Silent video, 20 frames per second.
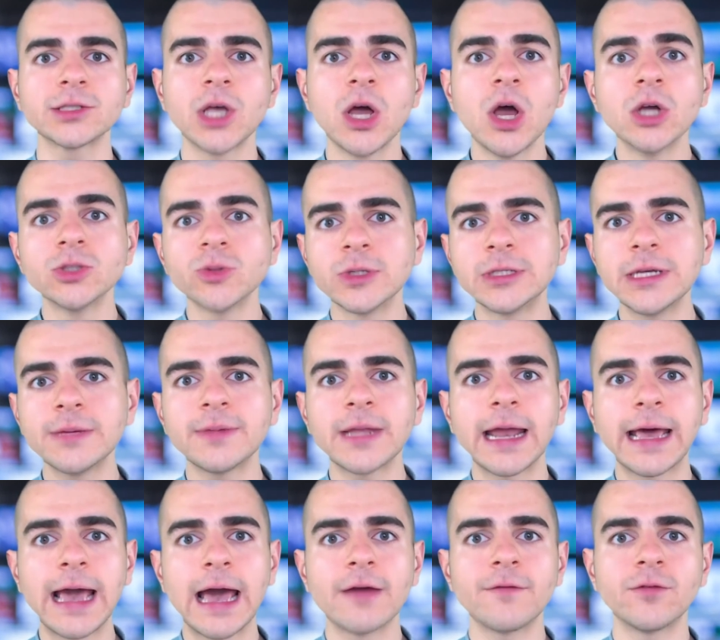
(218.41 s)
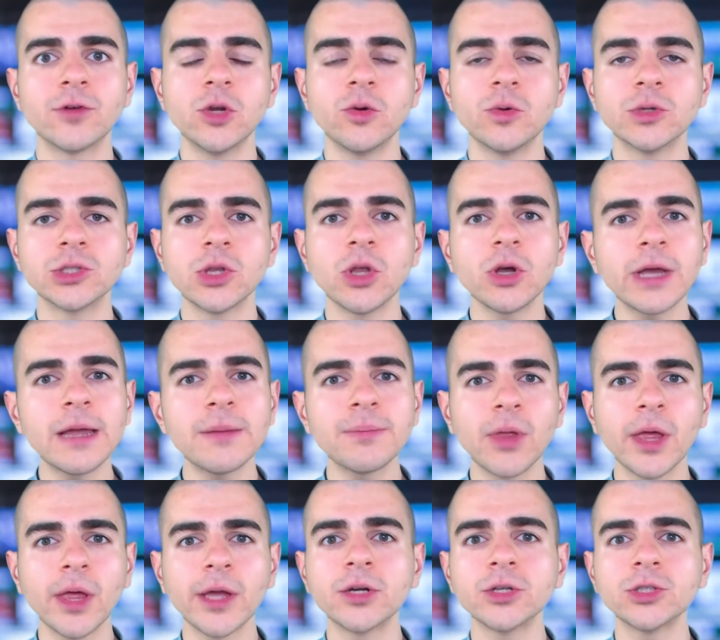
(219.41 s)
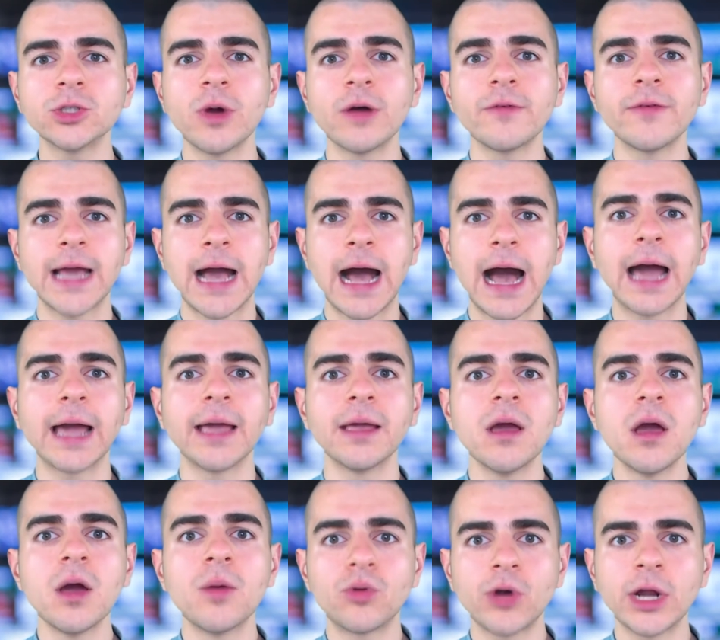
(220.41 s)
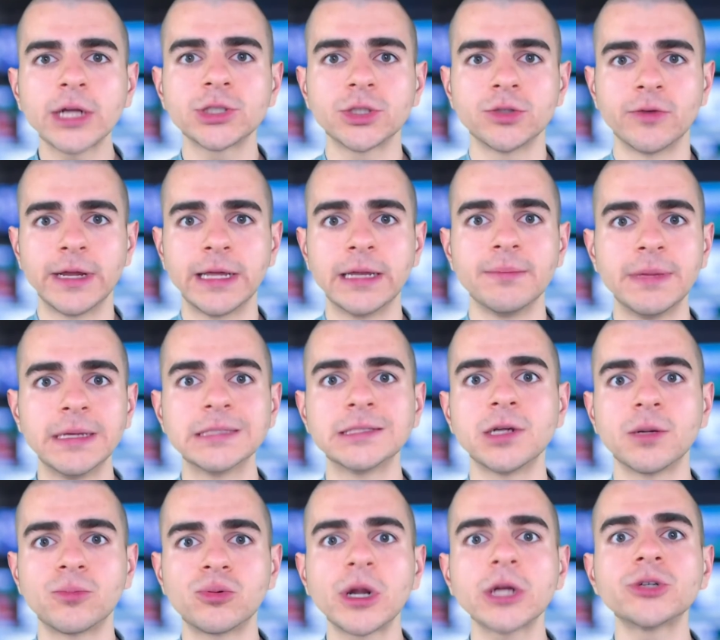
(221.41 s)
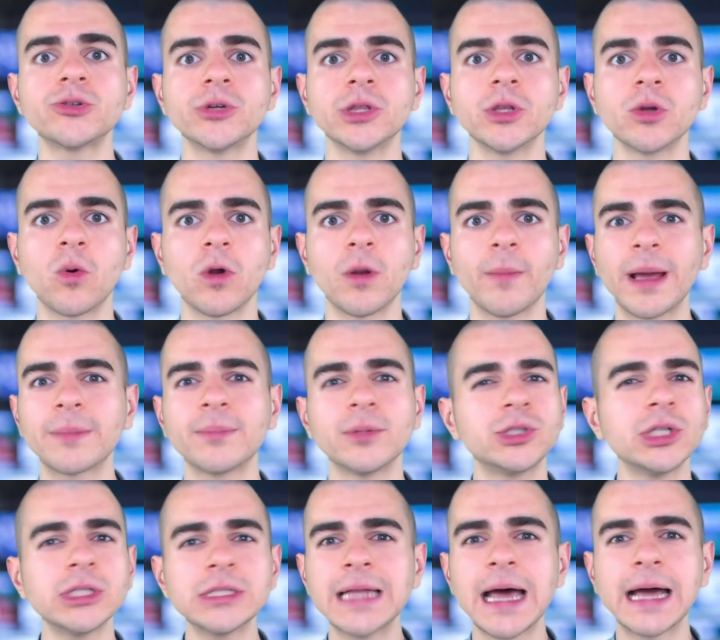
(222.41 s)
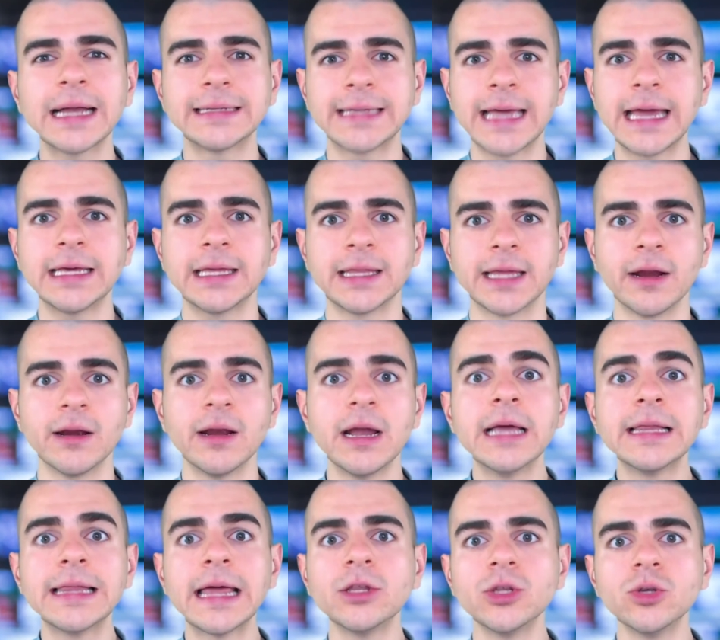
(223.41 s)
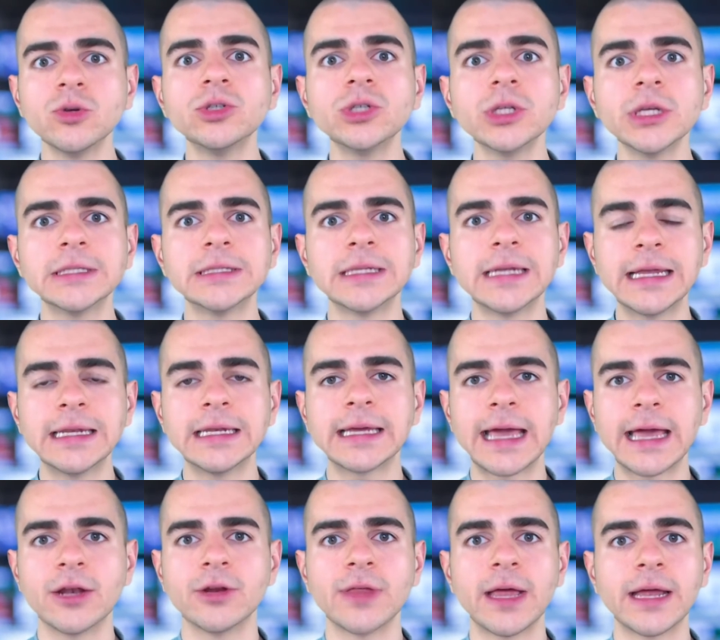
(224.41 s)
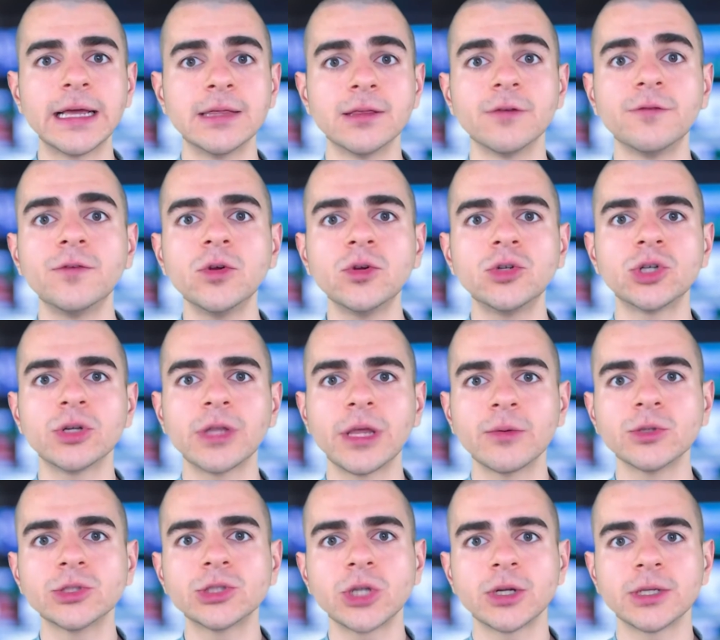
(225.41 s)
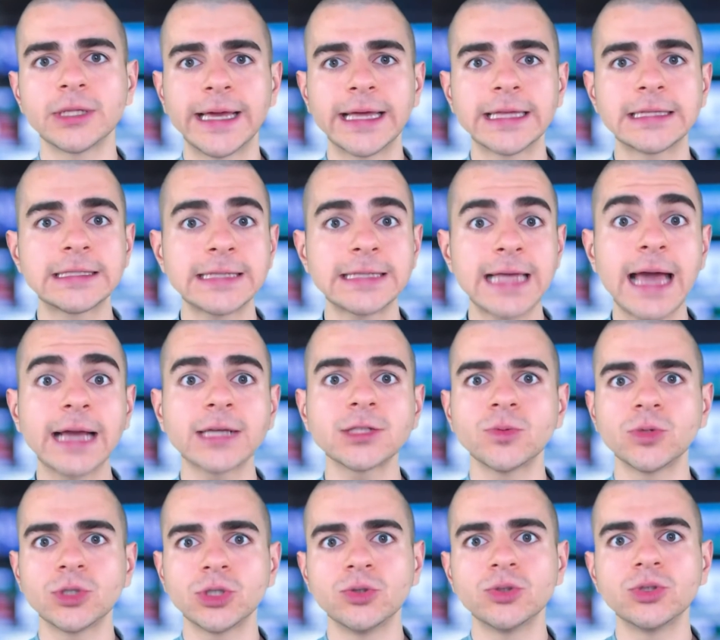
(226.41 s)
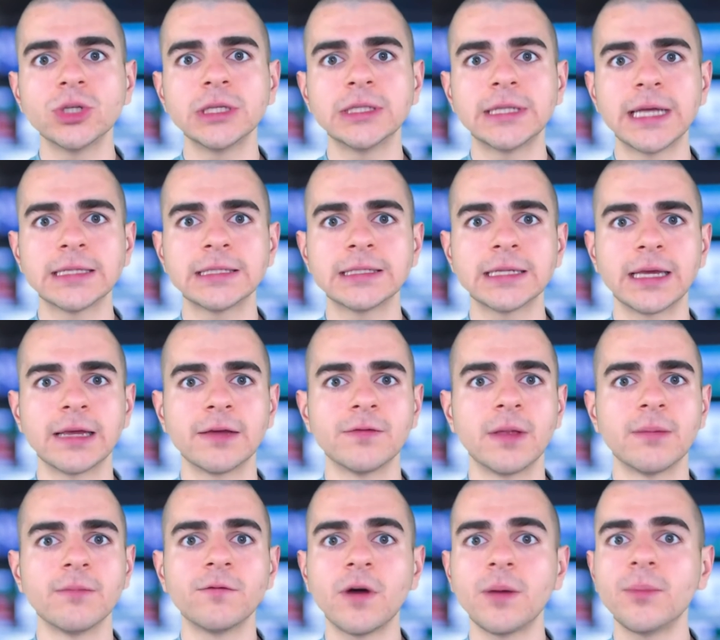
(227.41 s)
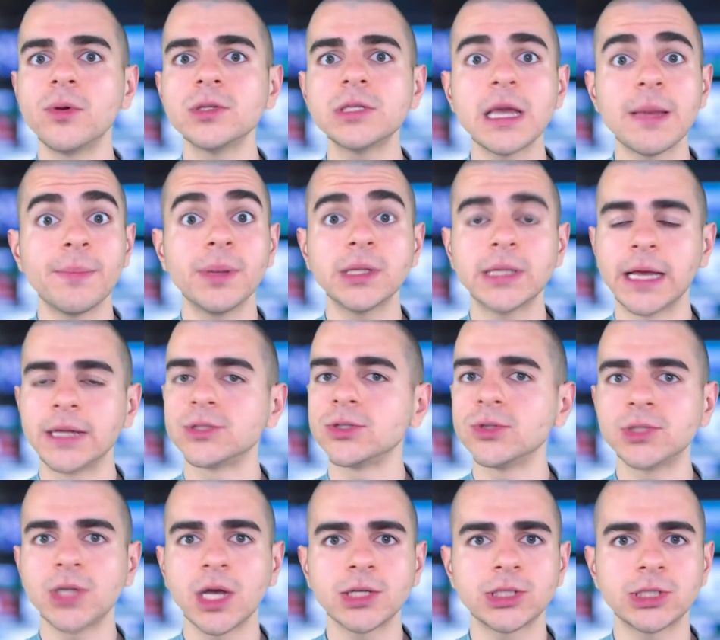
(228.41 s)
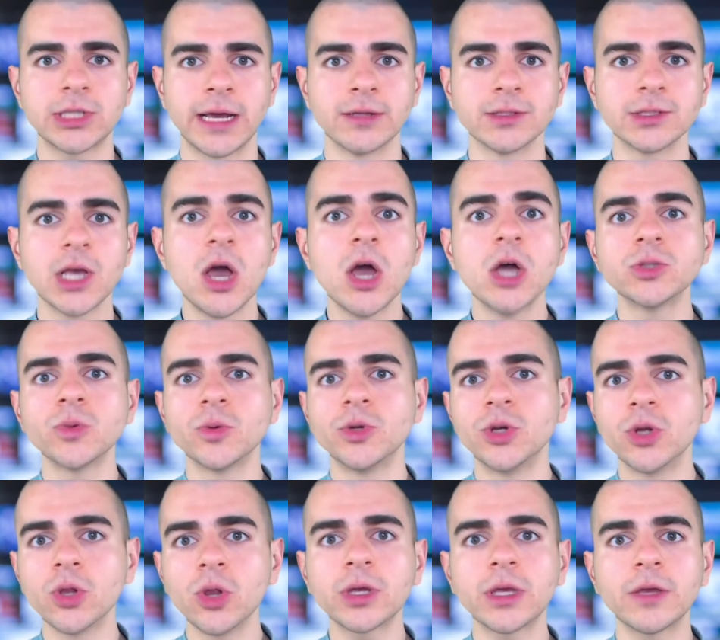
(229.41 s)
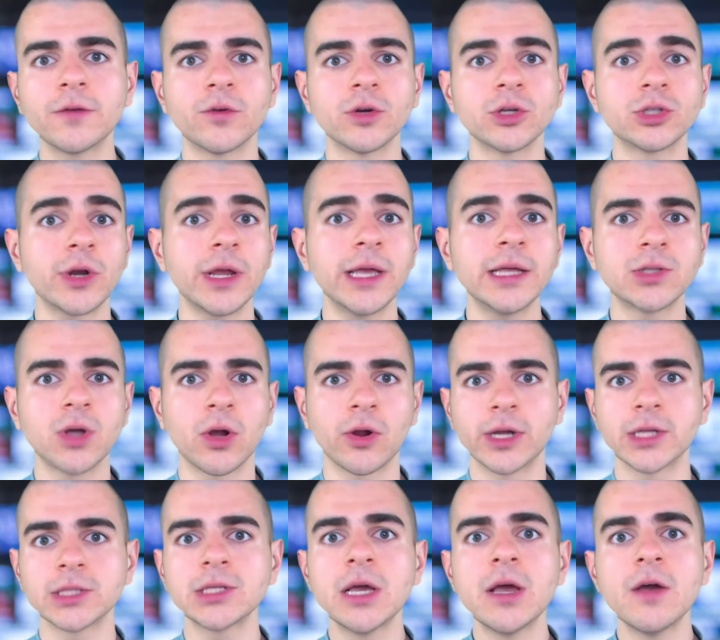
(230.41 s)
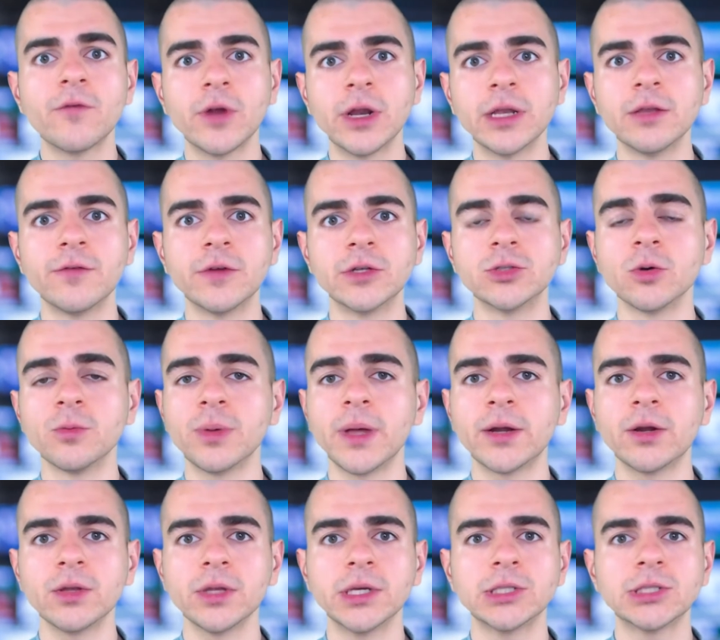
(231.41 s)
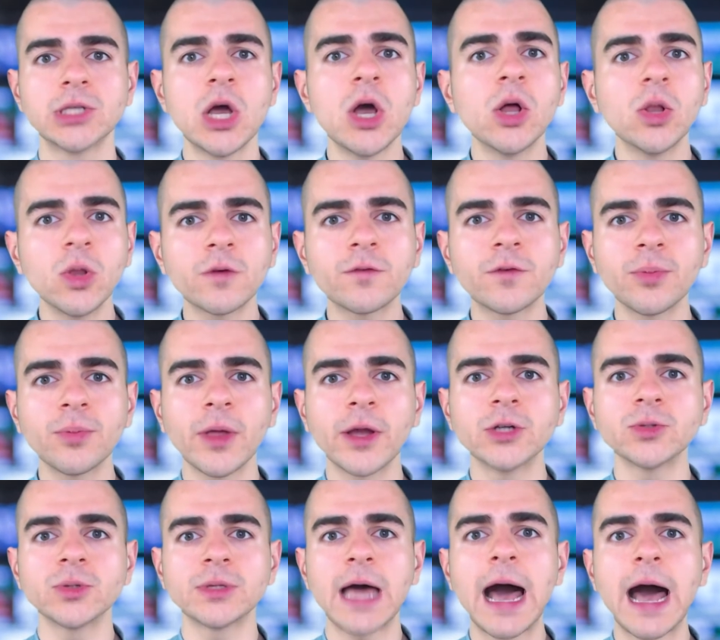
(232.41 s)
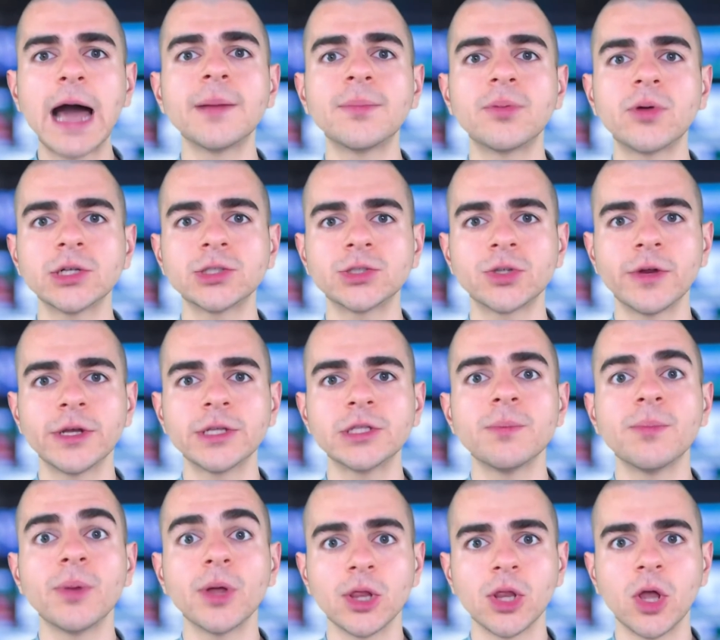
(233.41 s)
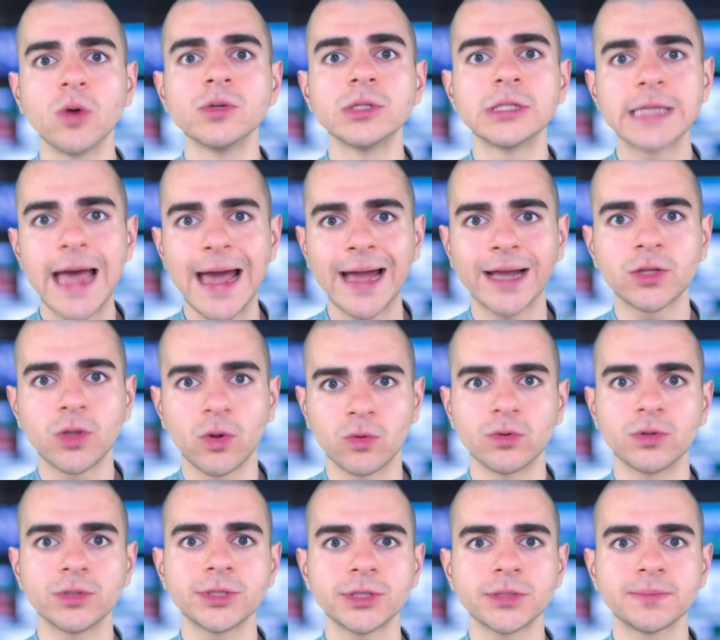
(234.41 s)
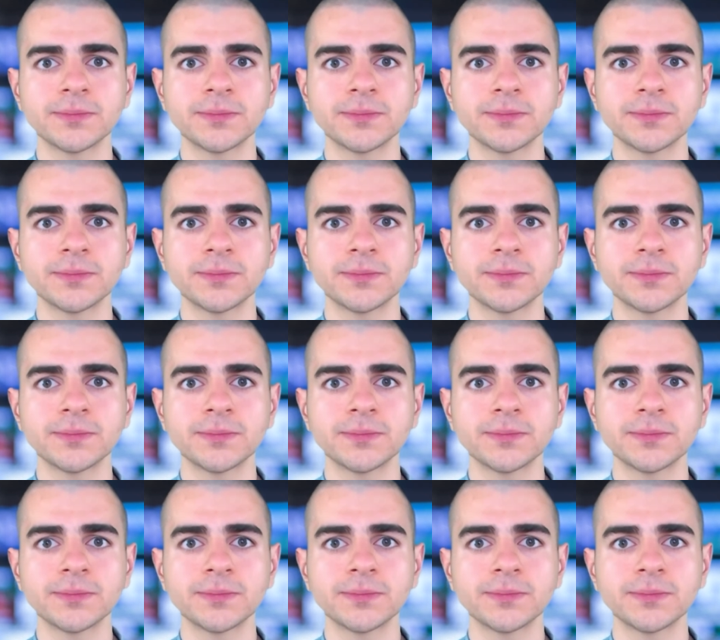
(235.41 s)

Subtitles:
So a tip that I have for you is look at players who have a high pressure rate, means they're pressuring the quarterback but just not getting there. That usually is an indicator that in the future they will start to get sacks, which usually tends to give them fumbles and potential touchdowns. So when you're looking for trade targets for individual player leagues, look for players with high pressure rates but low sack totals.